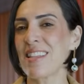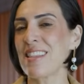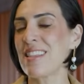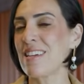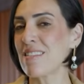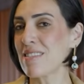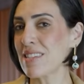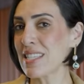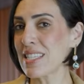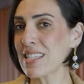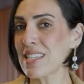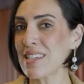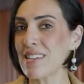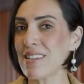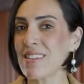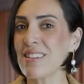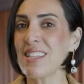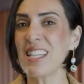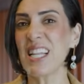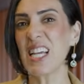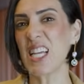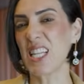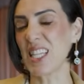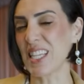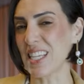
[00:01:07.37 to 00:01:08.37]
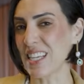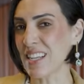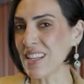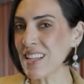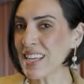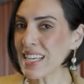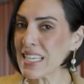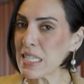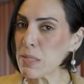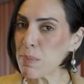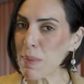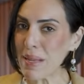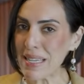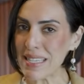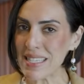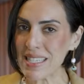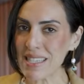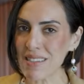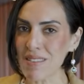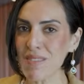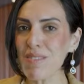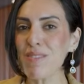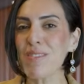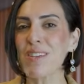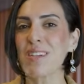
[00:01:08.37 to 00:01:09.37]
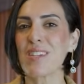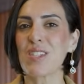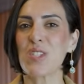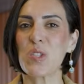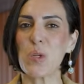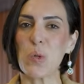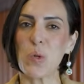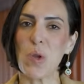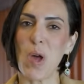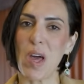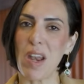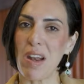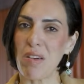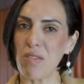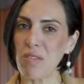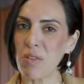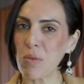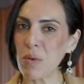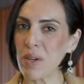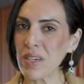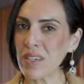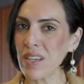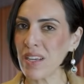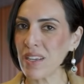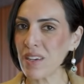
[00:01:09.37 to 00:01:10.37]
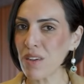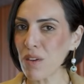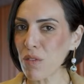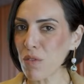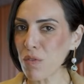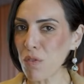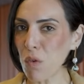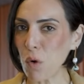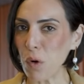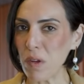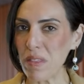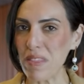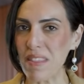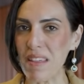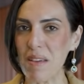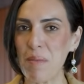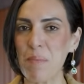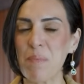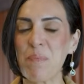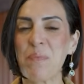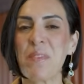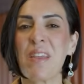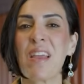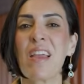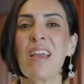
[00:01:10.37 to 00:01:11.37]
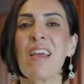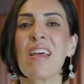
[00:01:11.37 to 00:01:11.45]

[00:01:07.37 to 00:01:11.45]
They're still a little expensive, so not everyone can afford them.